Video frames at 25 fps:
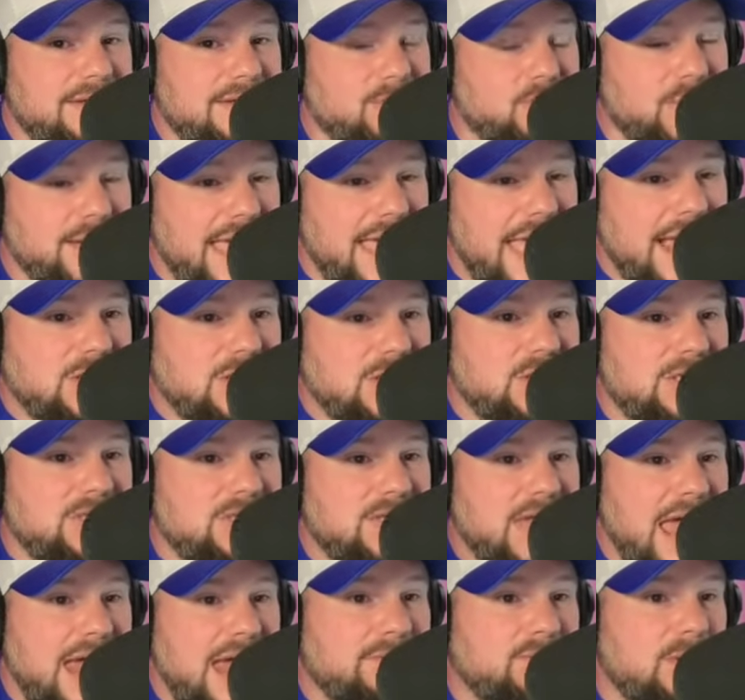reaction
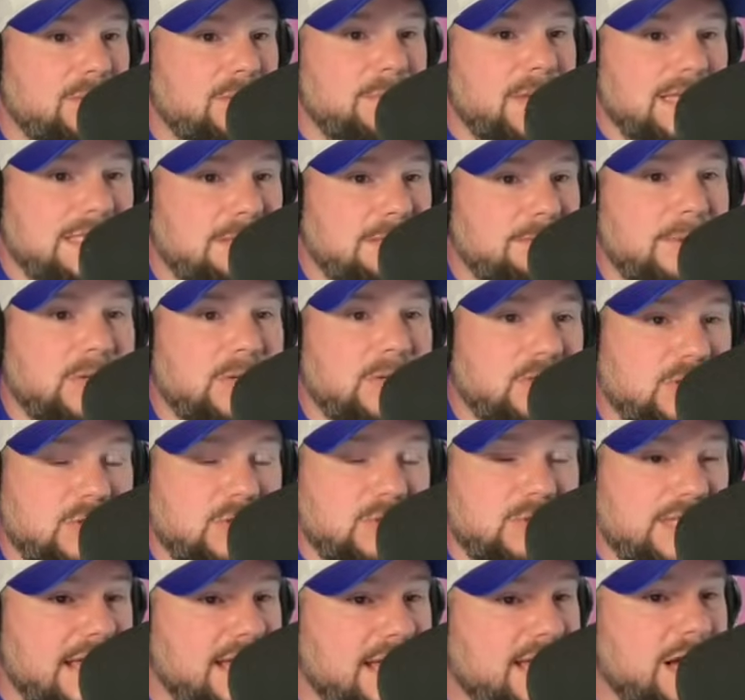to every piece of Bills
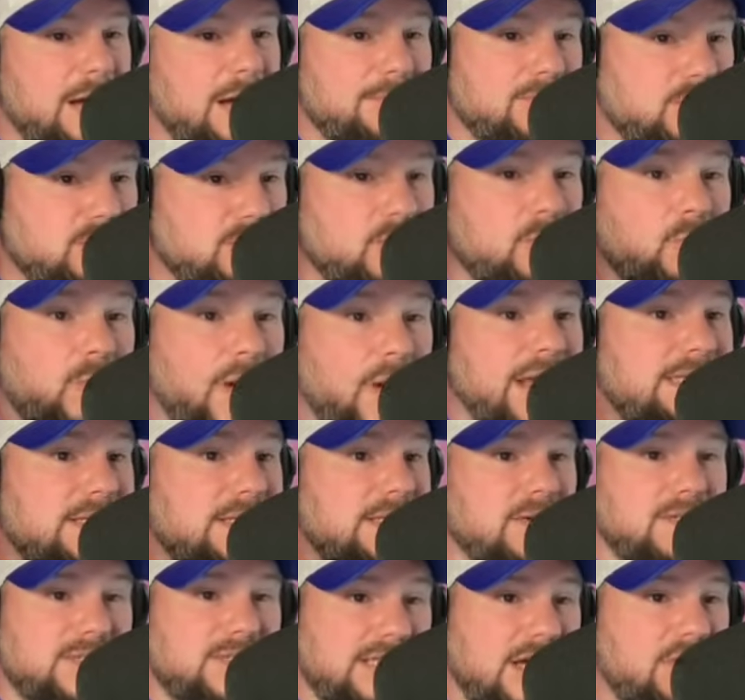news that comes through right
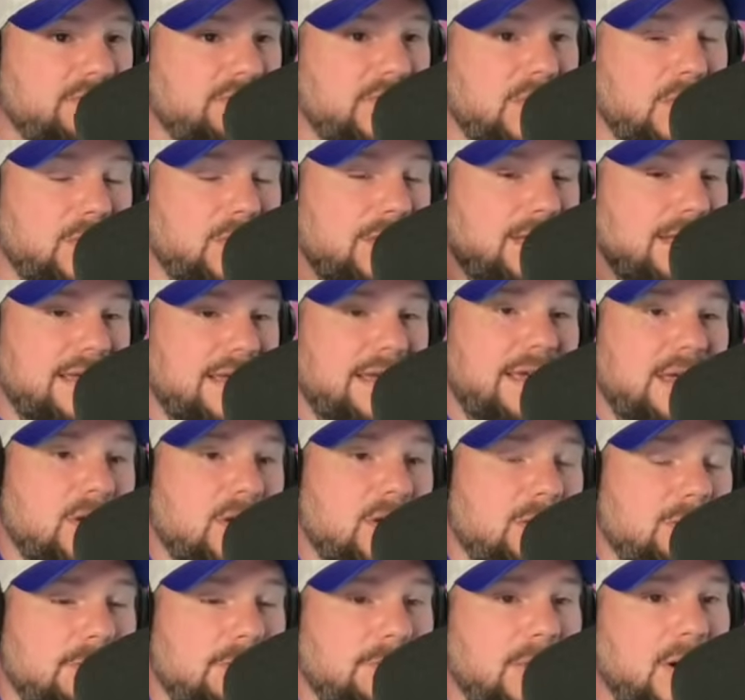to your cell phone. You
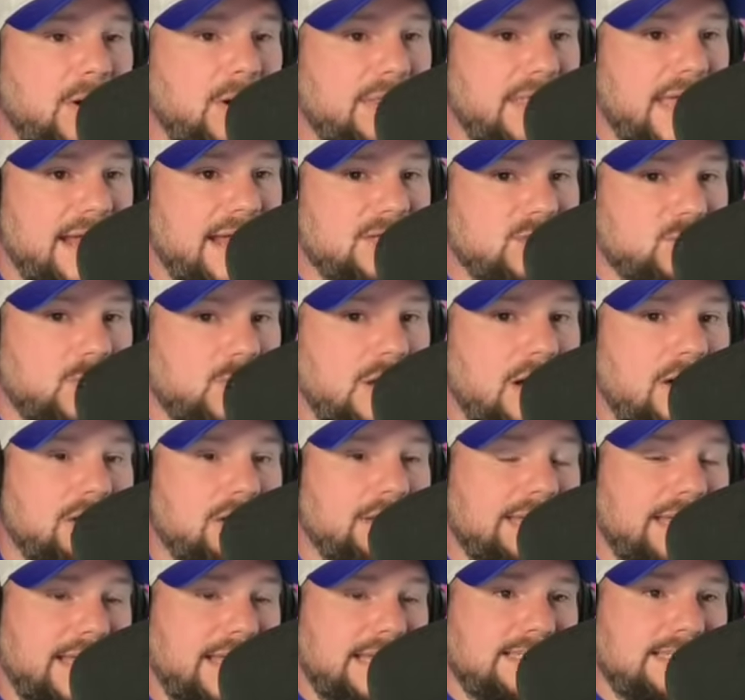can be part of that as
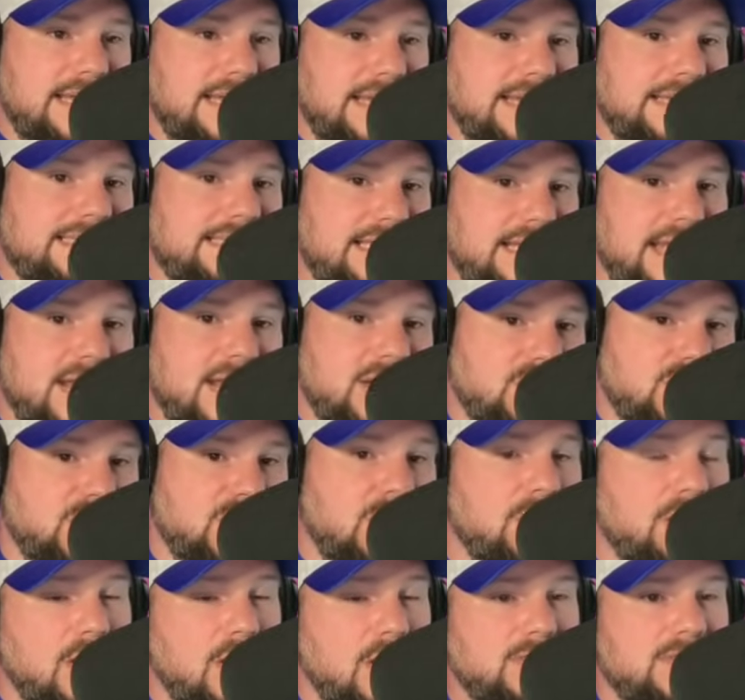well. Links in today's
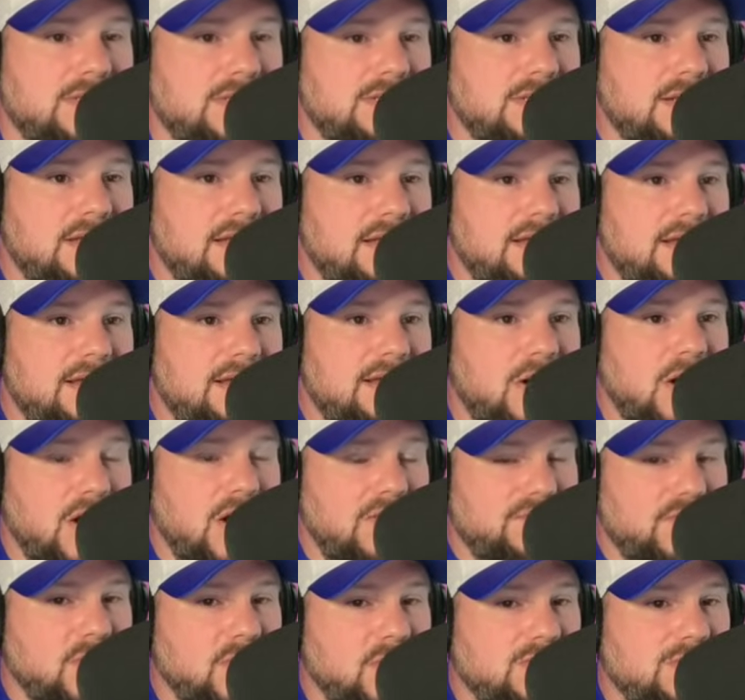show notes. All
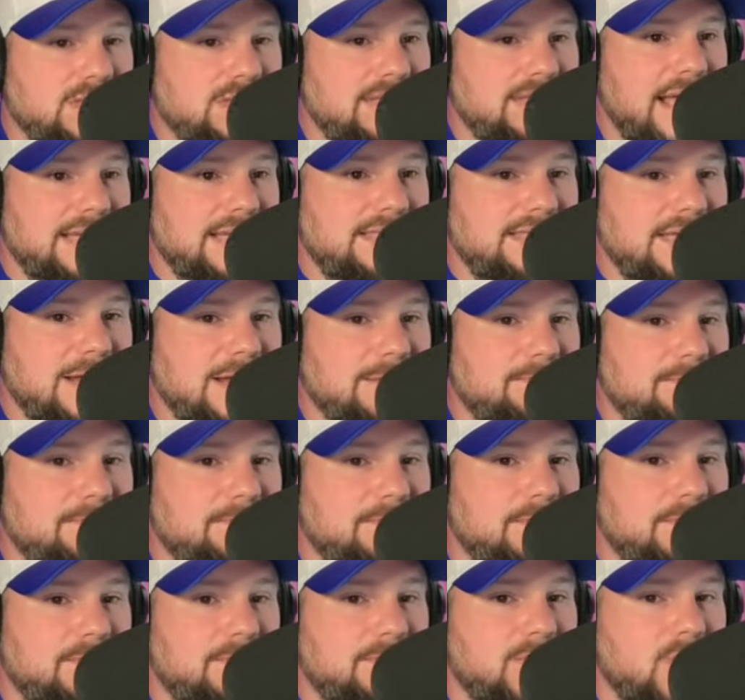right, folks, that's it.
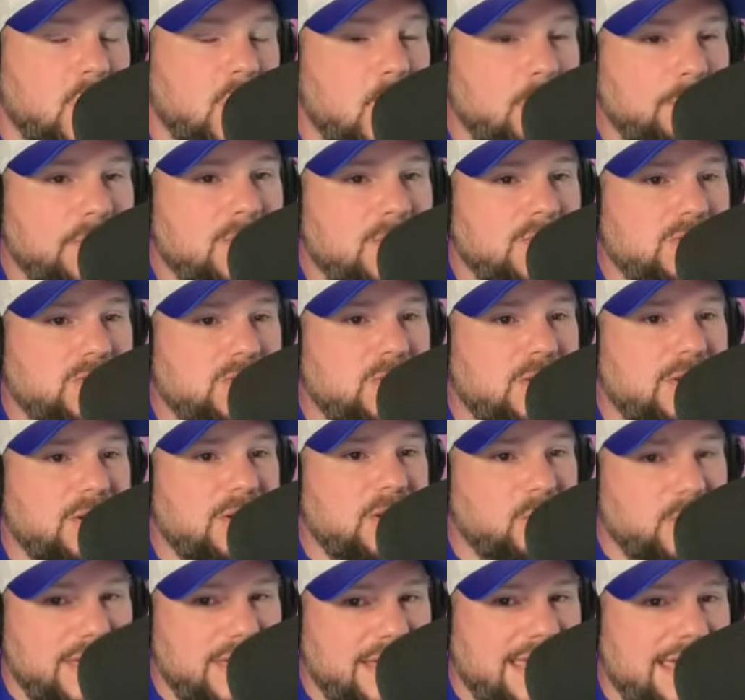Hope you enjoy
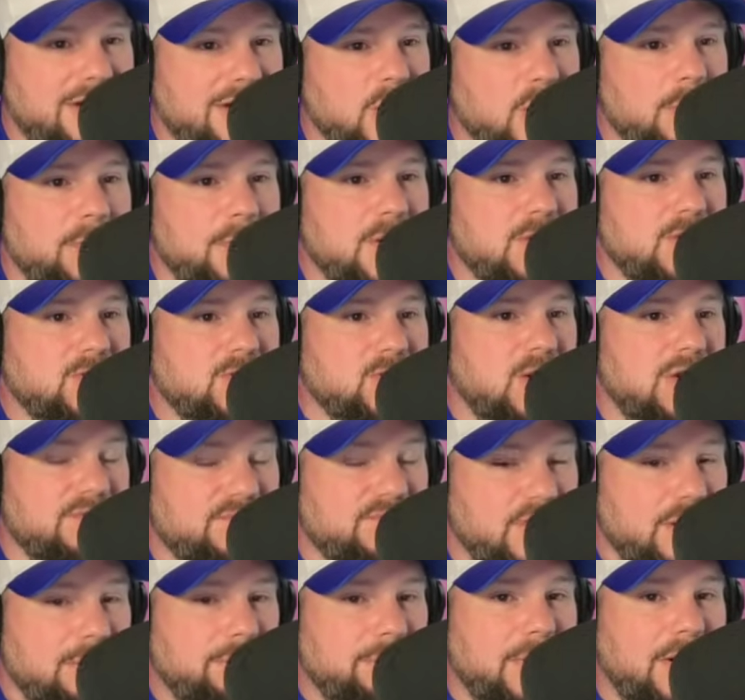your weekend. Hope you enjoy
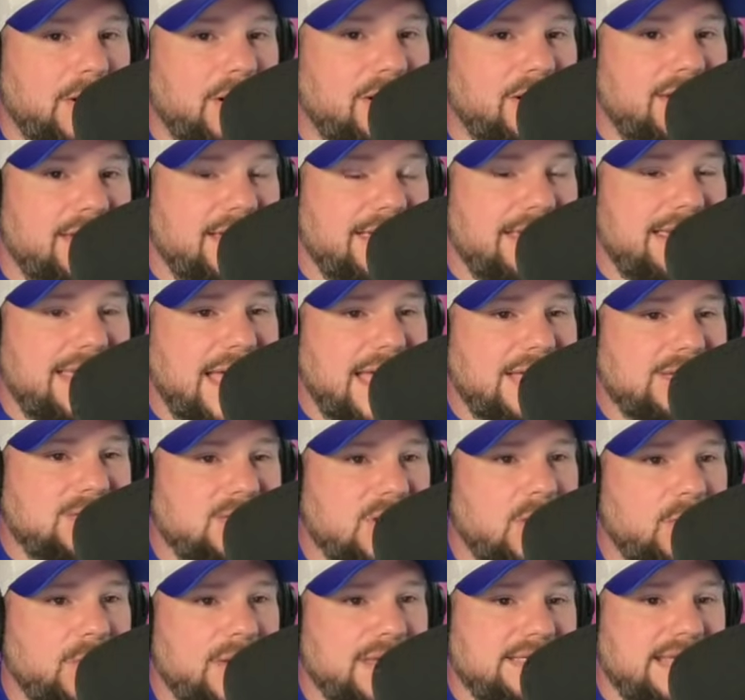football. As
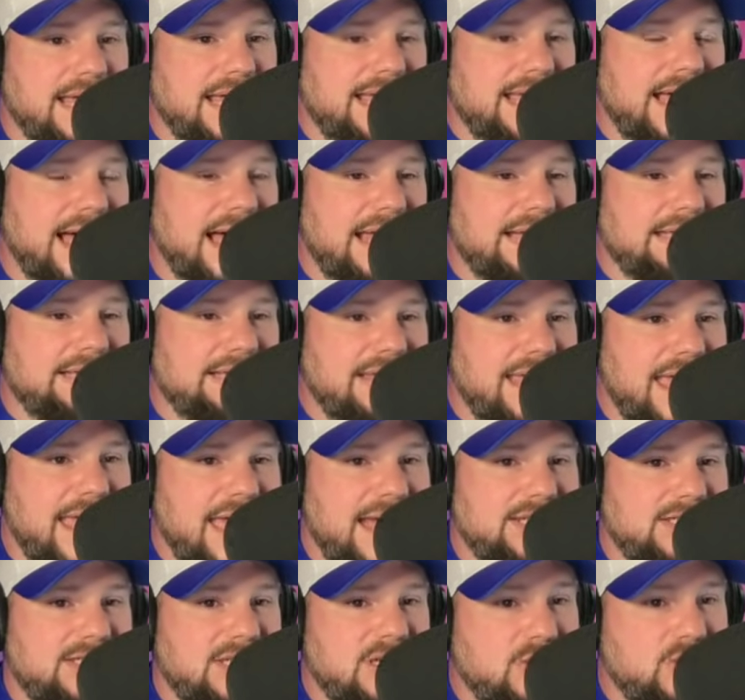always, I kindly
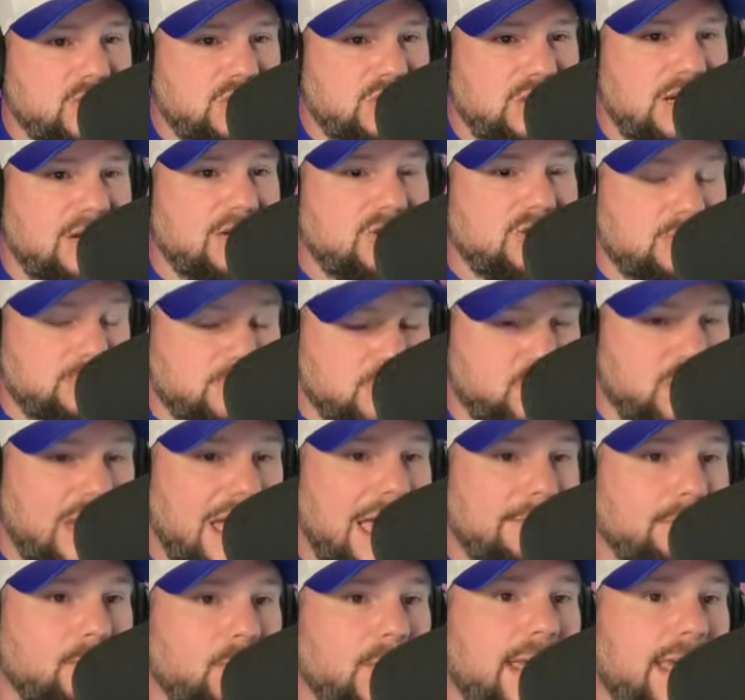ask that you share,
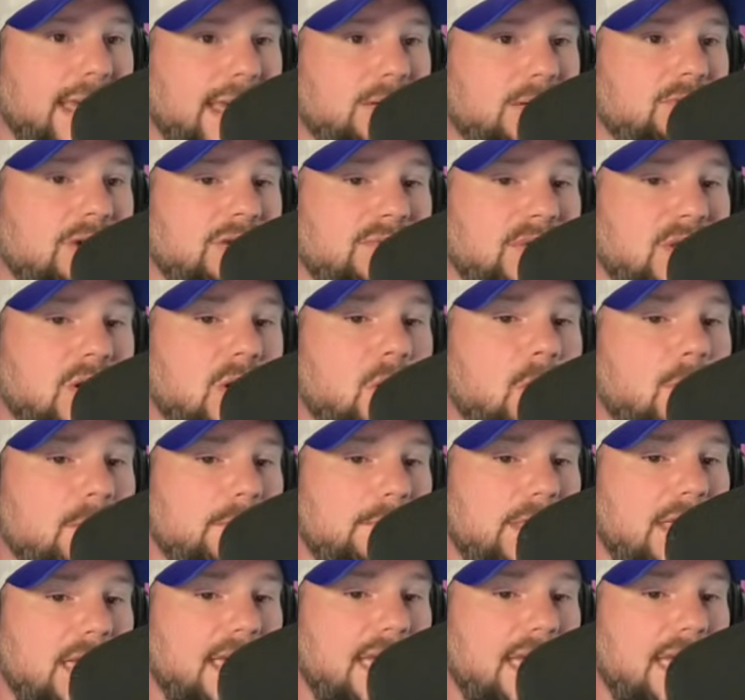subscribe, rate, and review.